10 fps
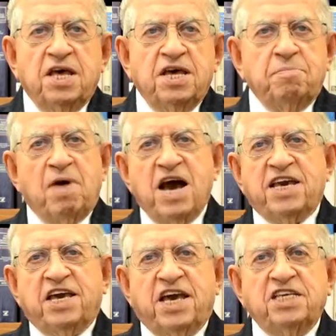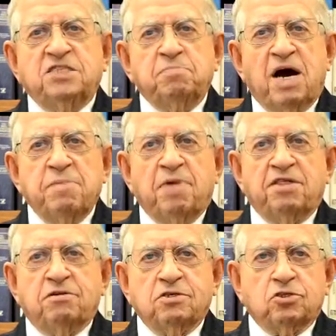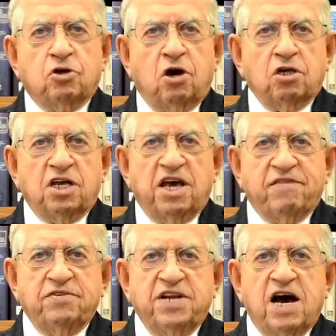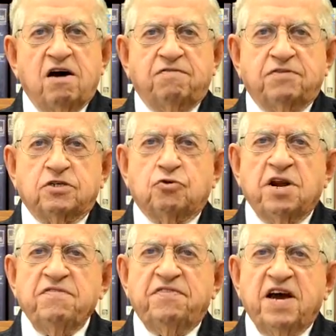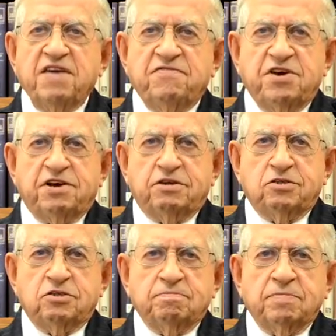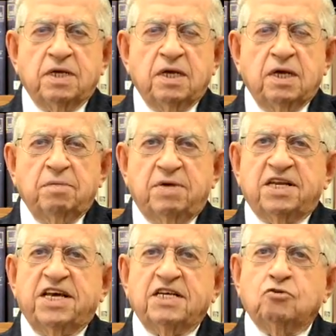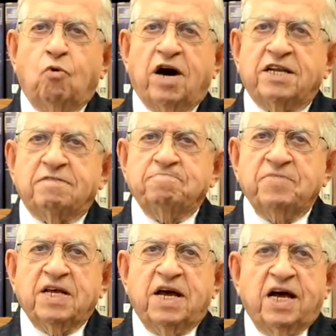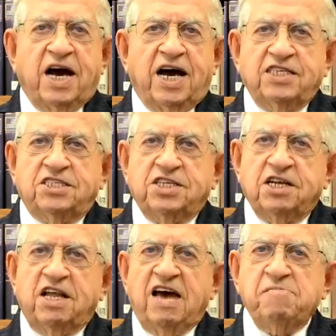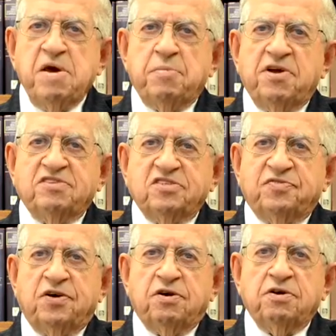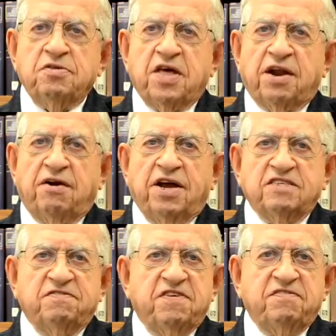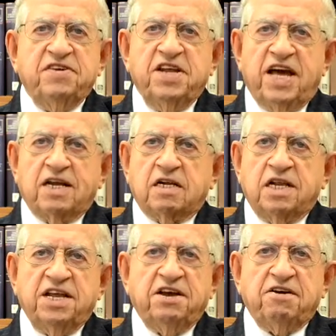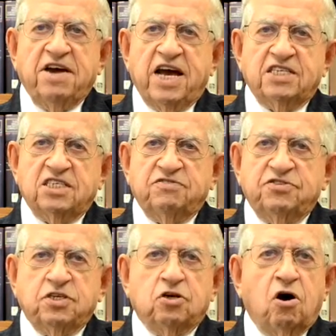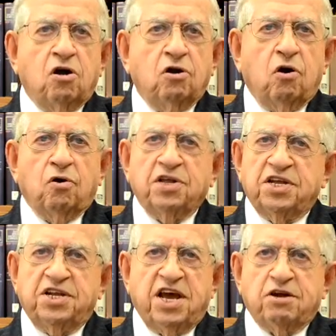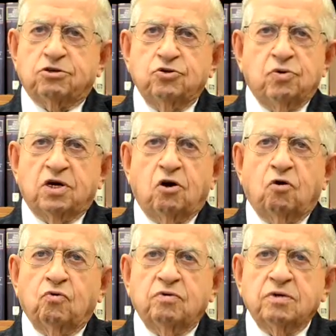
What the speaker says: In my case, my mother has gone to heaven now for 25 years. But guess what? I still have memories of her that are as vivid and clear as if she'd gone only a day or two ago.